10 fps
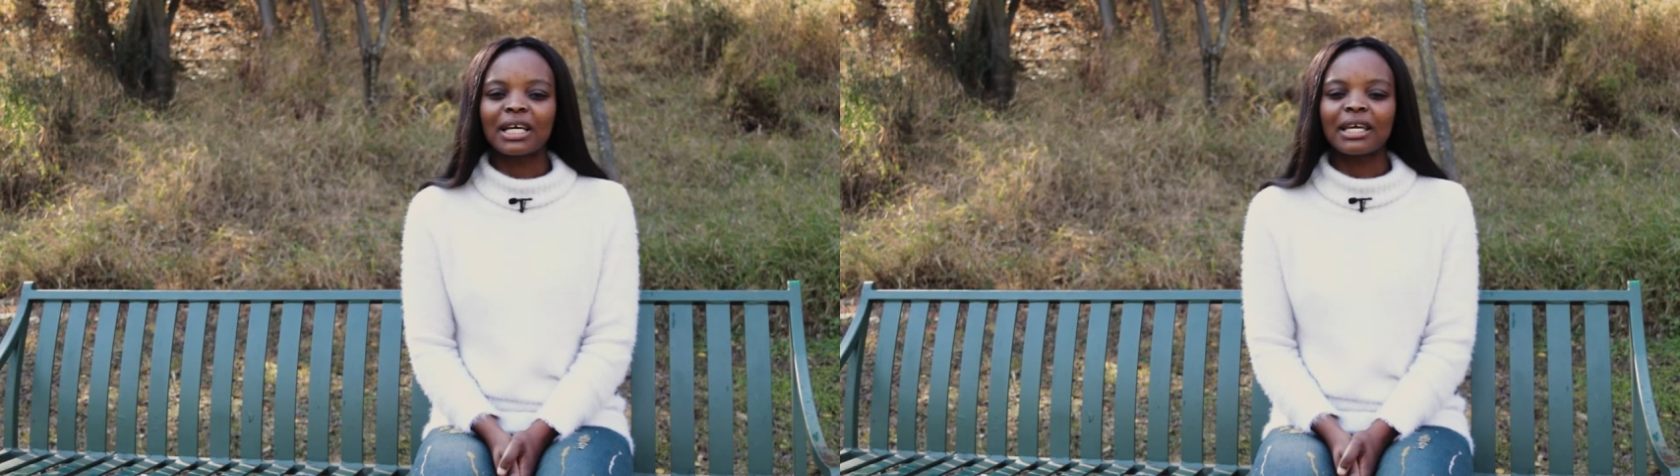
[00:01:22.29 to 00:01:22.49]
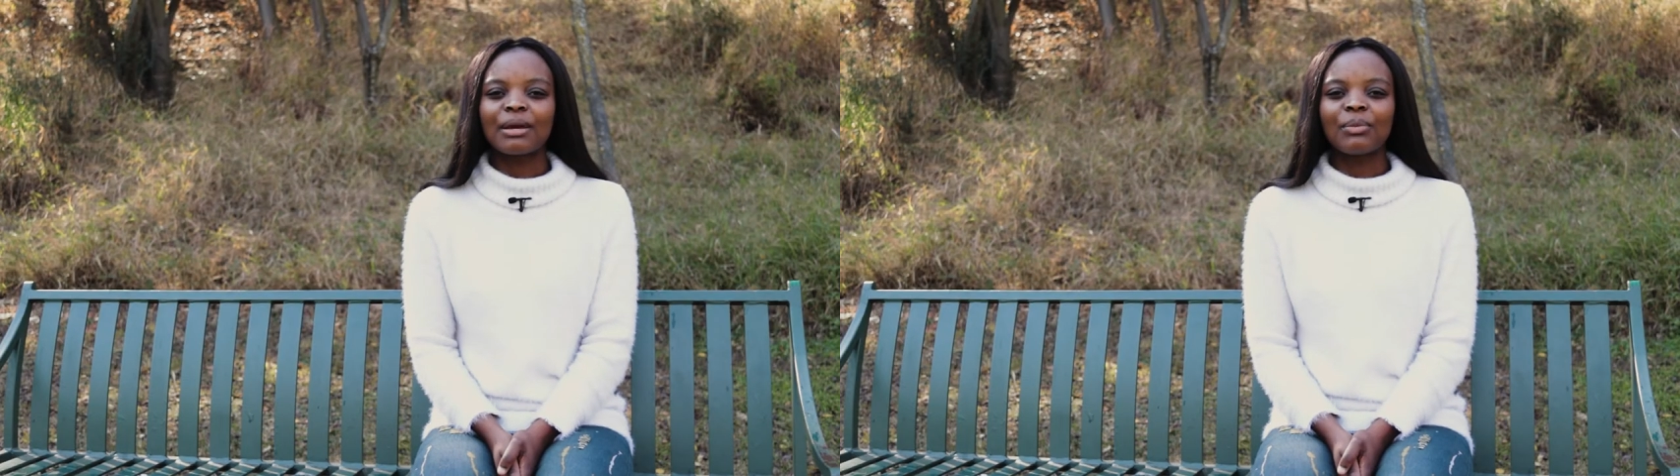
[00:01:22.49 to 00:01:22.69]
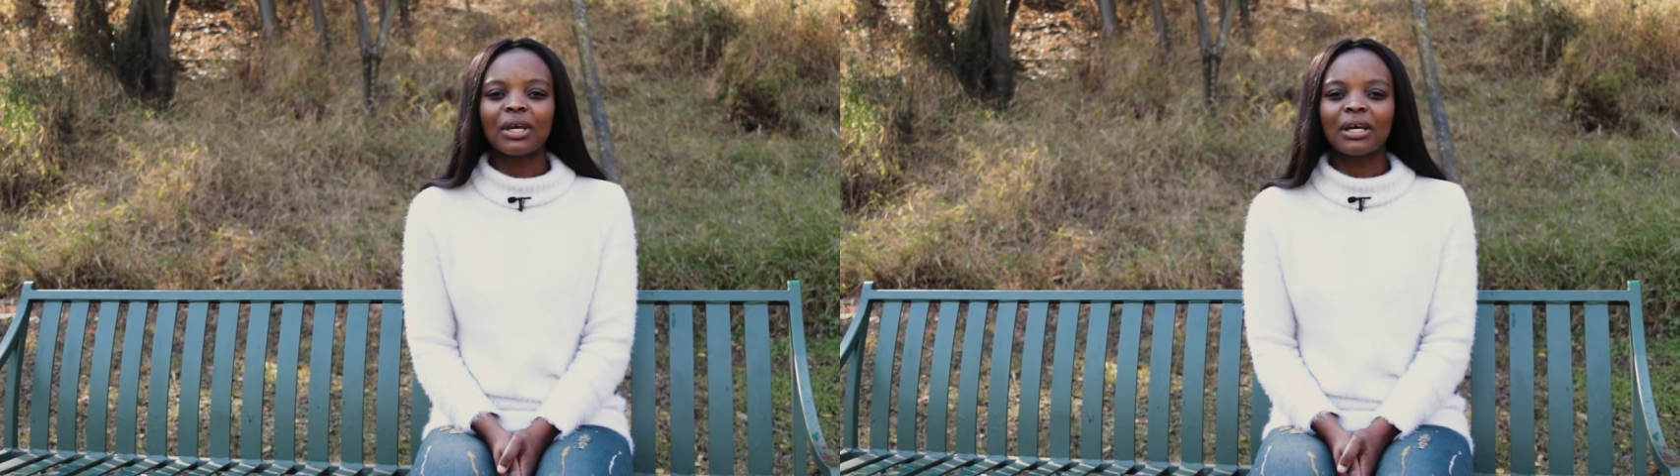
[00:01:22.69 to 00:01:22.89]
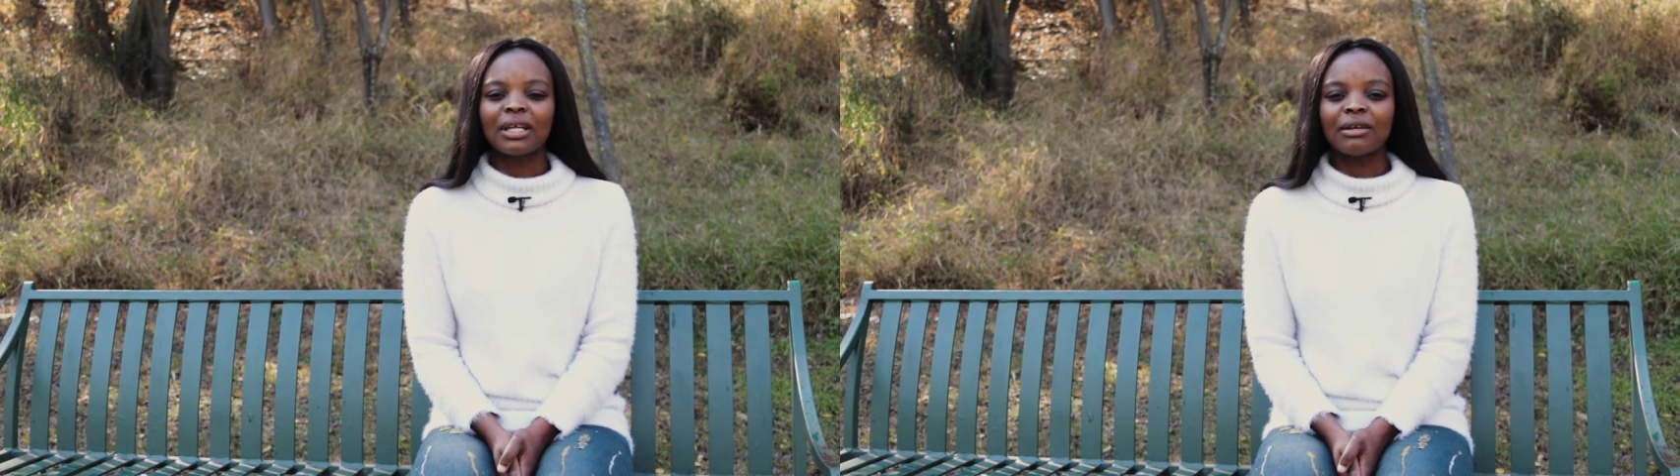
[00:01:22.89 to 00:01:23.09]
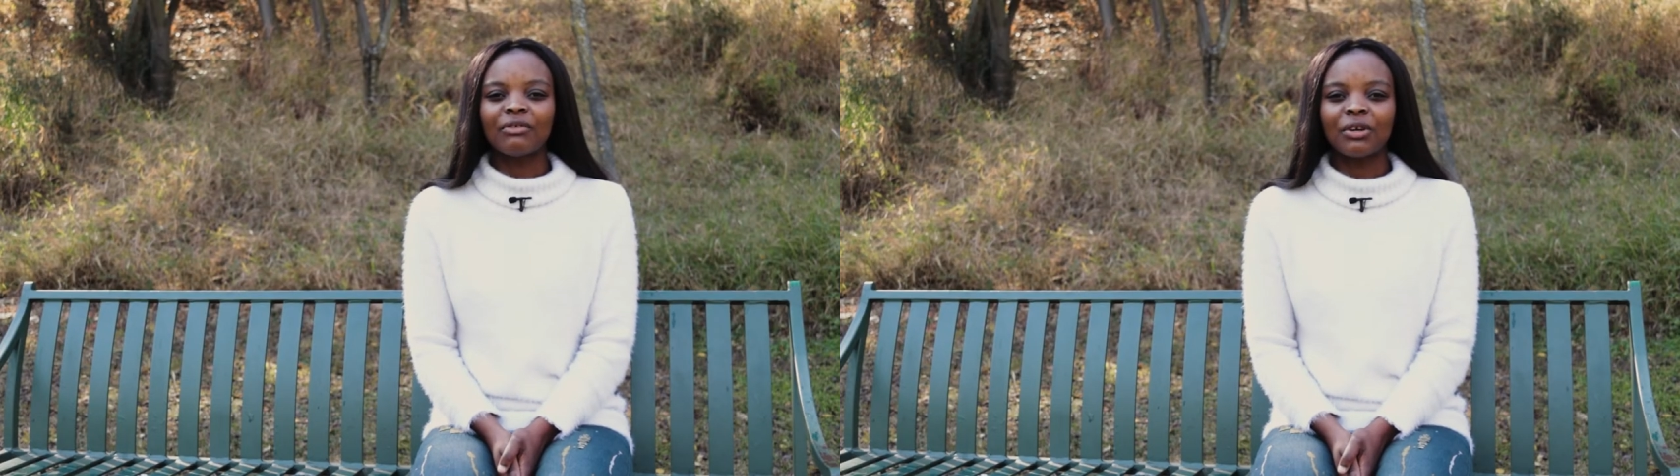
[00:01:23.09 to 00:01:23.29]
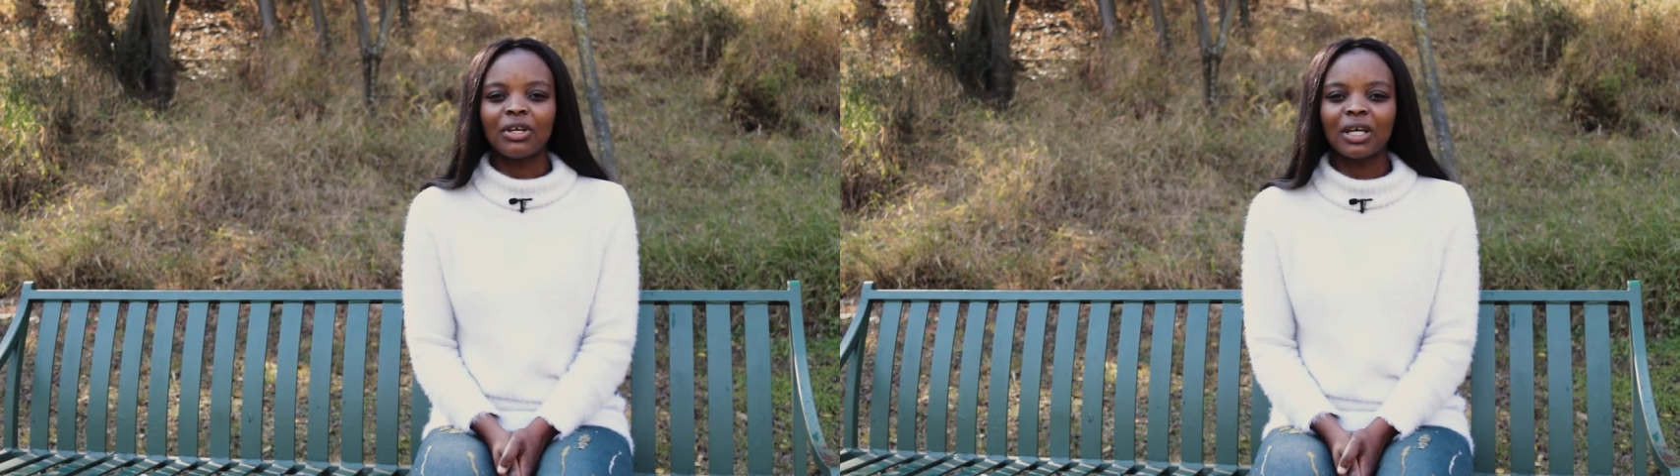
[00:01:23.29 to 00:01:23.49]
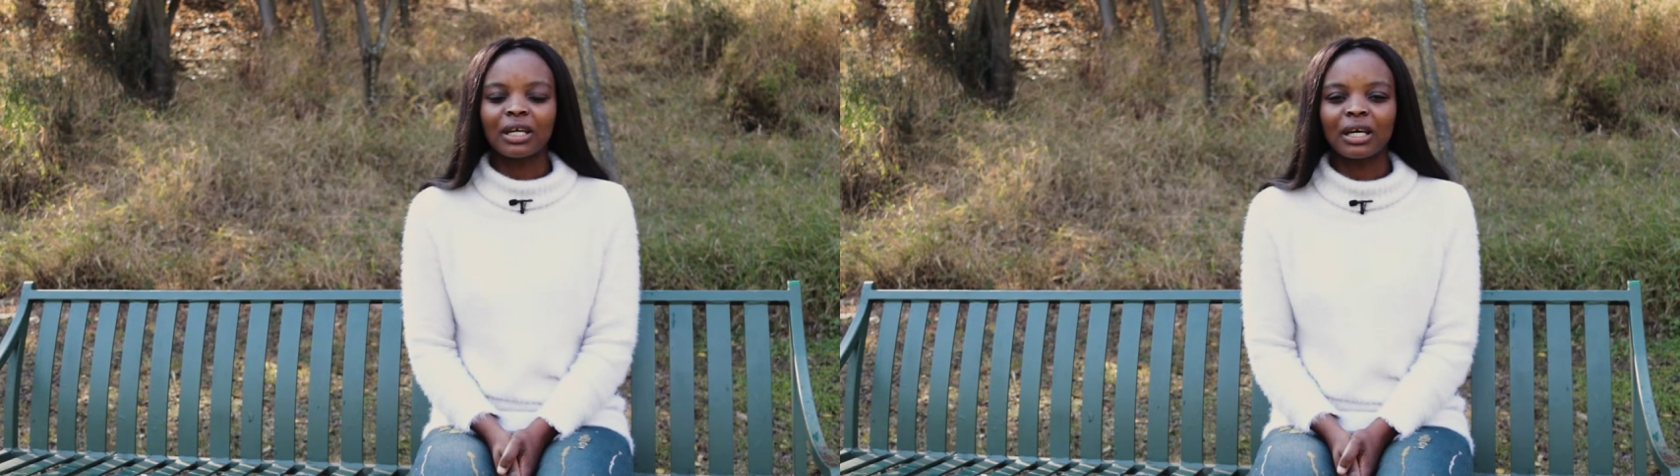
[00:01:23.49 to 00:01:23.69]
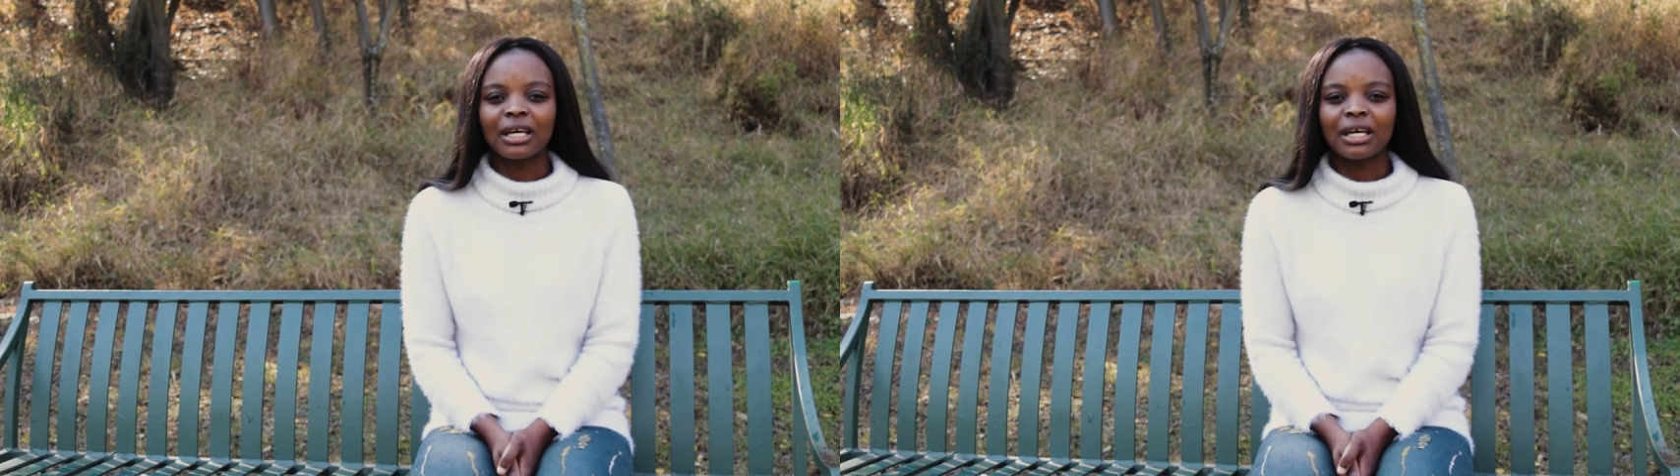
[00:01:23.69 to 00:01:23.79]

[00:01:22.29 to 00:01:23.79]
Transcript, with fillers: I came here at a very young